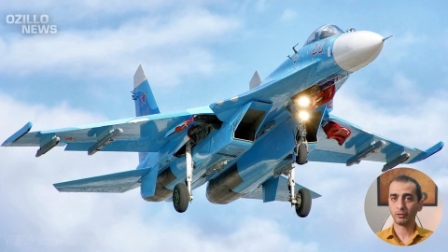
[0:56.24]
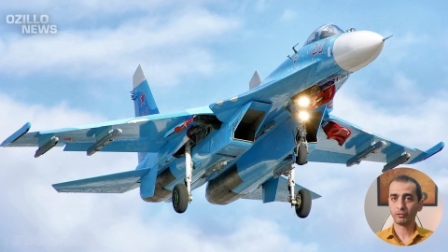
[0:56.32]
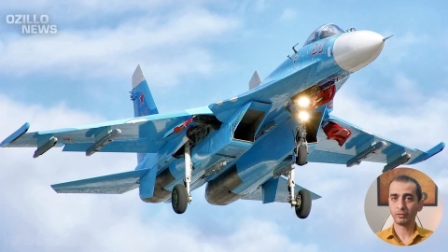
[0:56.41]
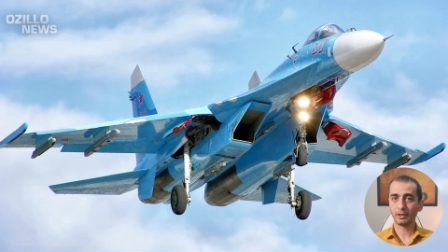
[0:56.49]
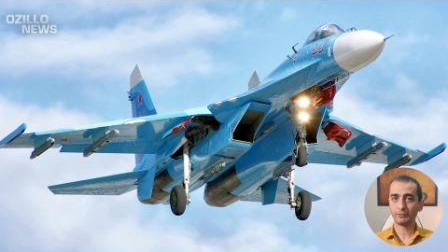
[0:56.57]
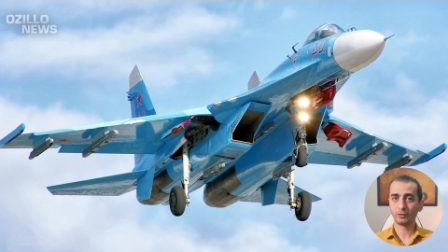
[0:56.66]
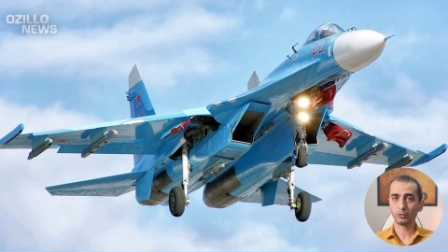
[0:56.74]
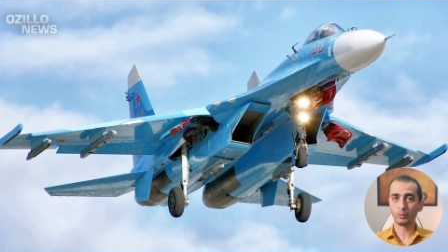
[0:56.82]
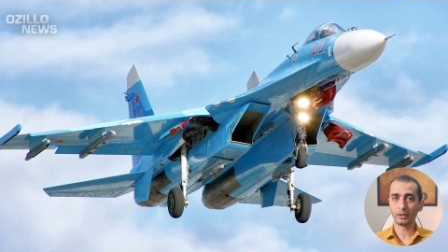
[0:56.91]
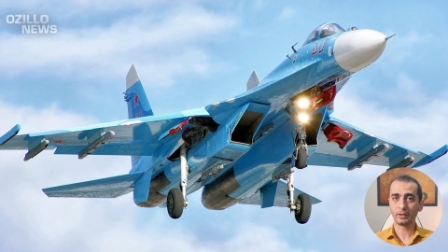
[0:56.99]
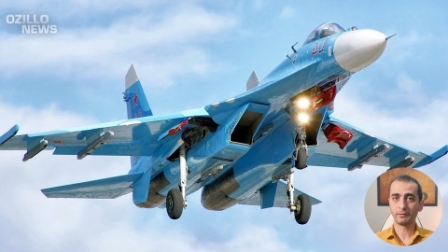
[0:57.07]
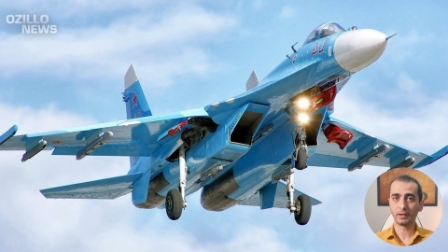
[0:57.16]
Russian S U
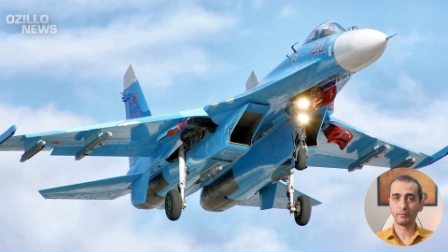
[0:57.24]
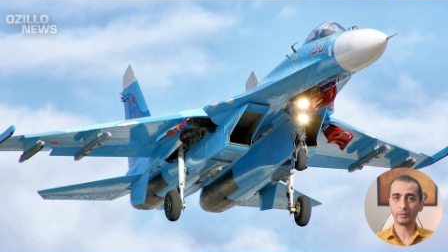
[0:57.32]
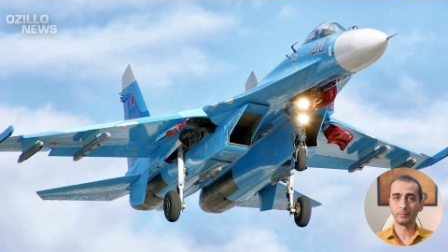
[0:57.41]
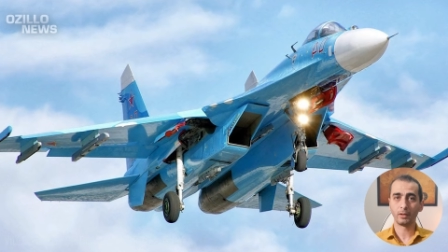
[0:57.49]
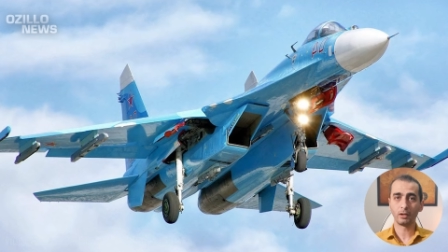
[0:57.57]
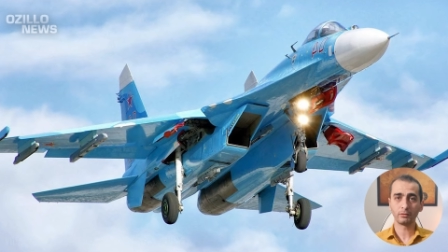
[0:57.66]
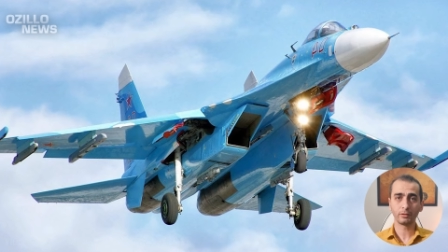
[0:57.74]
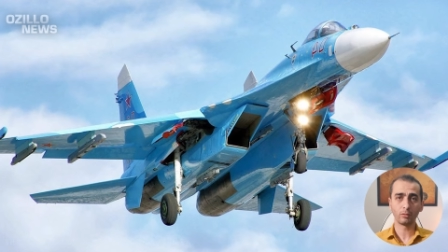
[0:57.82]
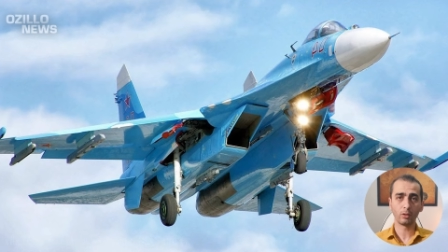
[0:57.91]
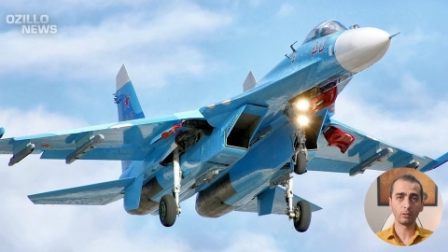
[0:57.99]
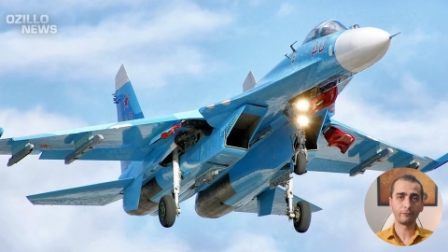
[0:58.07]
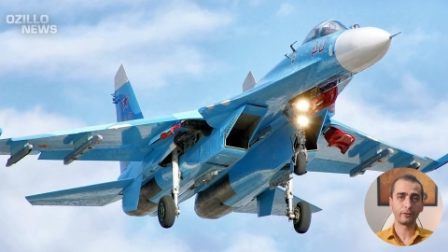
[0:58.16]
twenty-seven
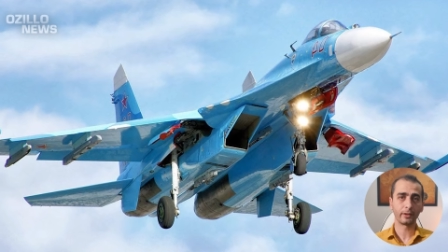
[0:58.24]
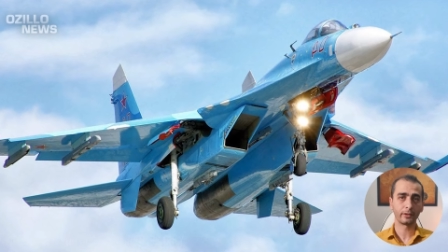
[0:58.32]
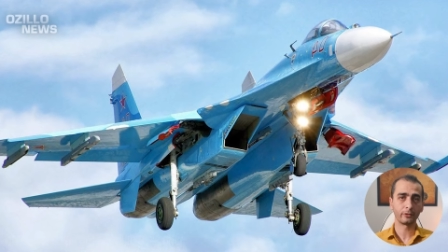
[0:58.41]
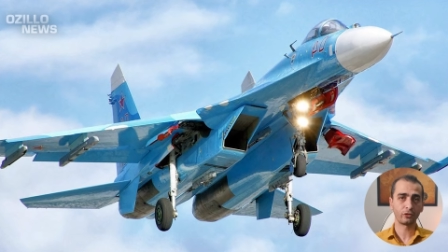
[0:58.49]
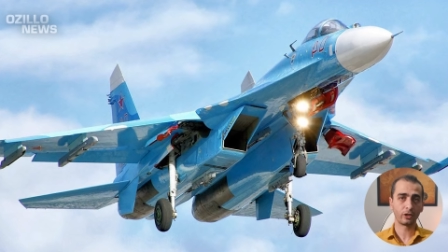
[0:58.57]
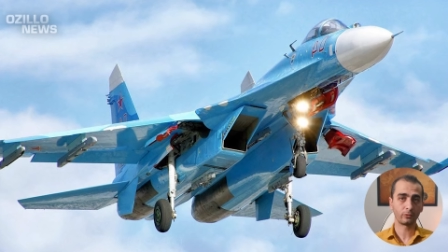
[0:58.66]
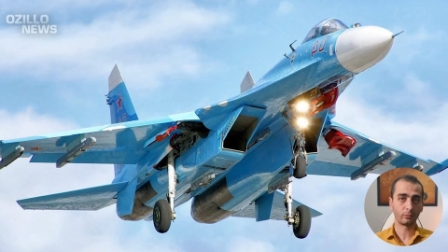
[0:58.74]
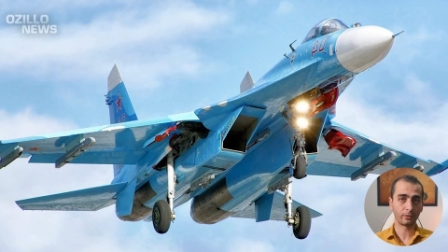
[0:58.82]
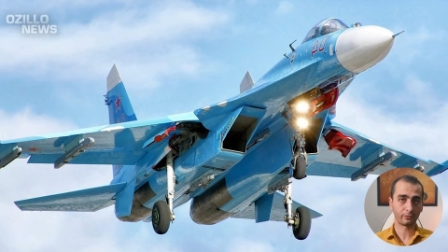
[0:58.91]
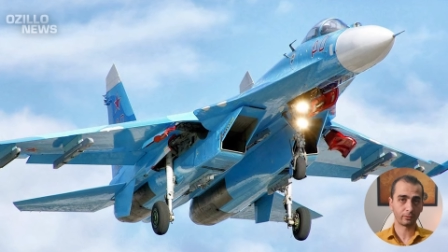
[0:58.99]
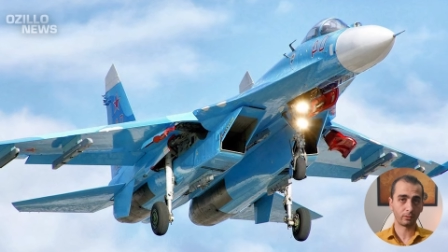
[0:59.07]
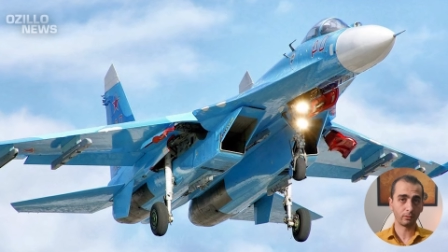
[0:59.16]
multi-role fighter jet
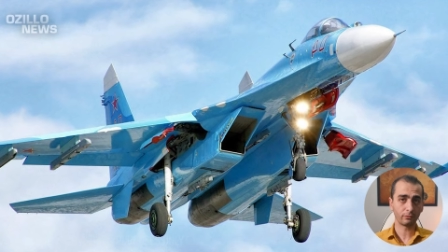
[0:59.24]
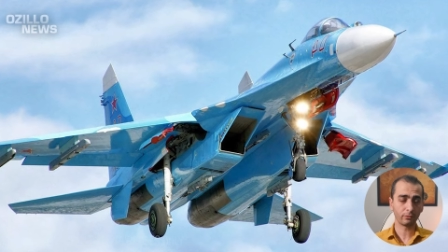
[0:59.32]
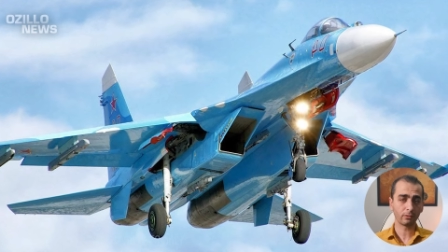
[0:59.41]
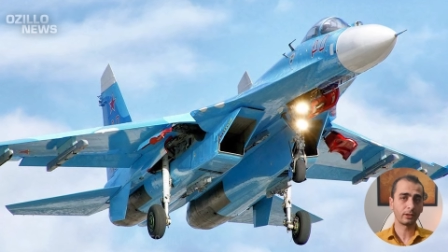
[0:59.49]
was also